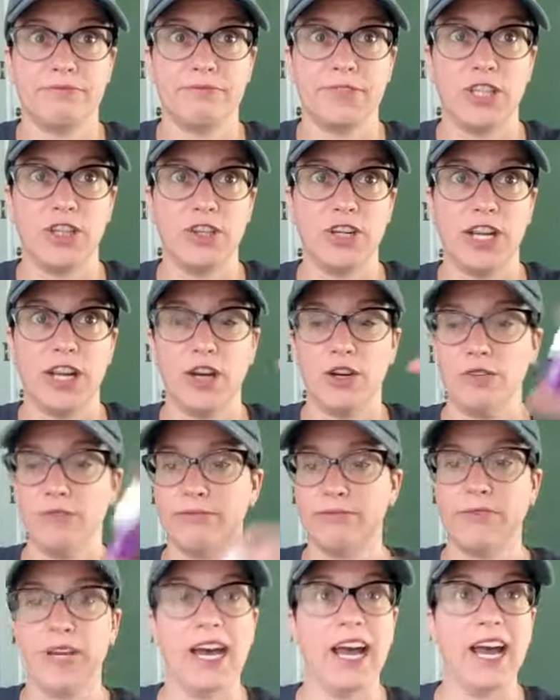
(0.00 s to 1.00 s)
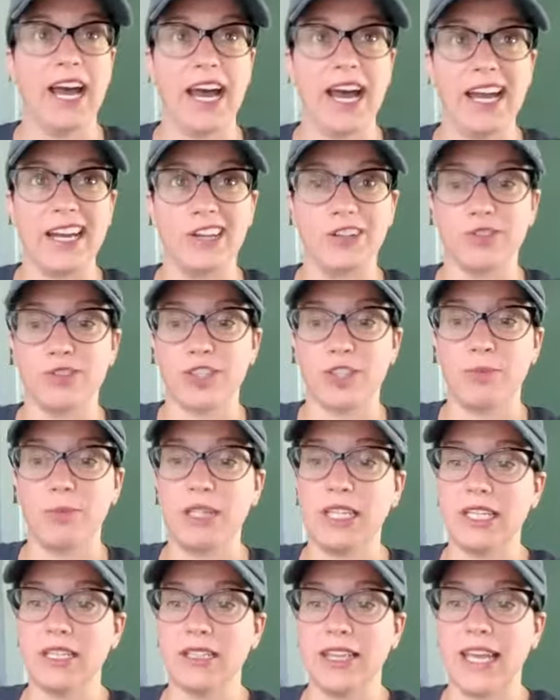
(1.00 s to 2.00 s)
There you go. I don't
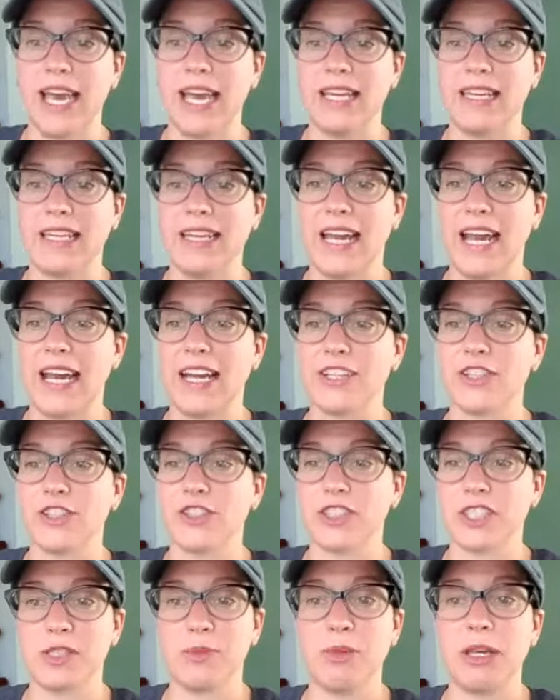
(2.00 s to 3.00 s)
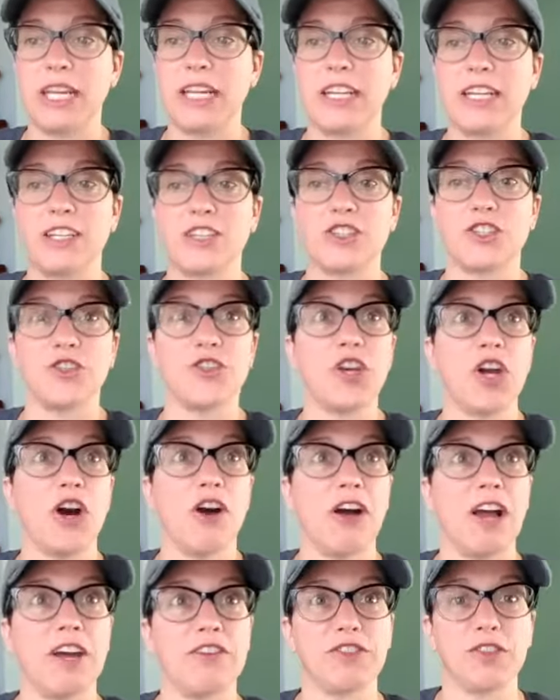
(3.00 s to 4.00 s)
speak Latin. I took Spanish, so
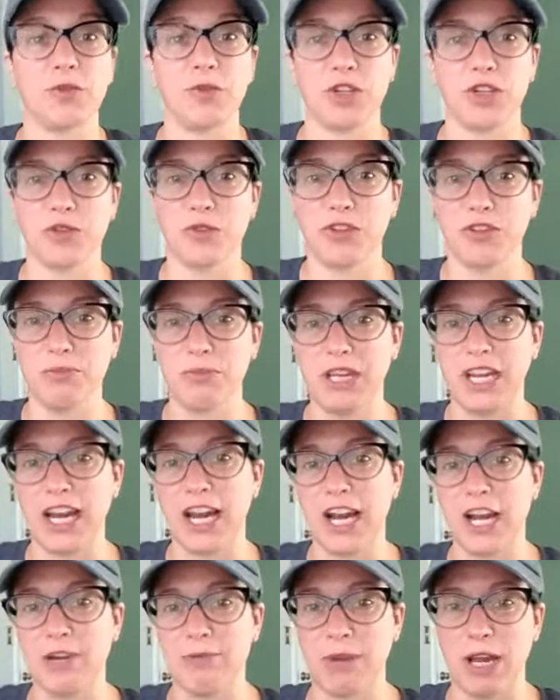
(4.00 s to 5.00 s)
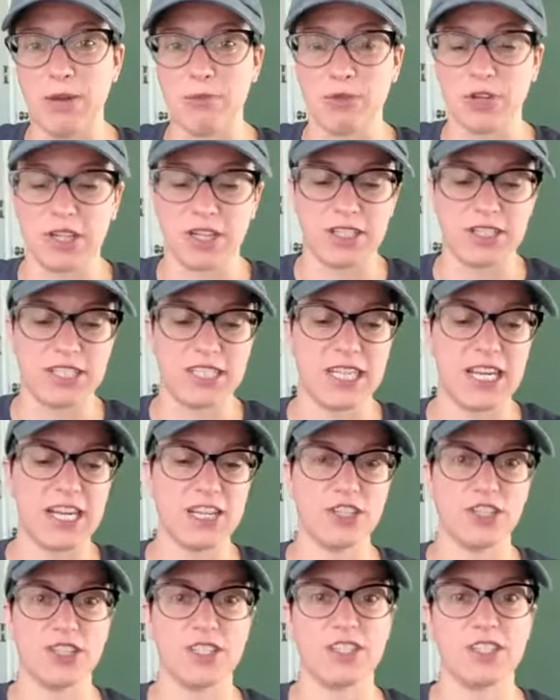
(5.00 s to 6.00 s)
y'all have to work with me on my
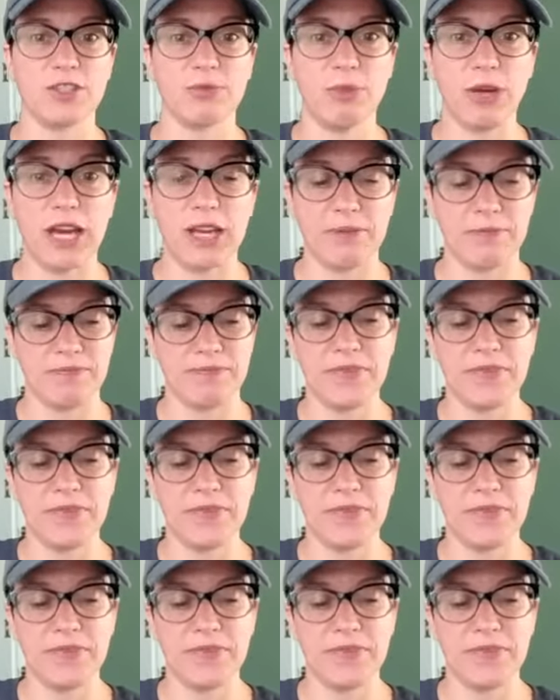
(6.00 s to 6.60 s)
pronunciations. But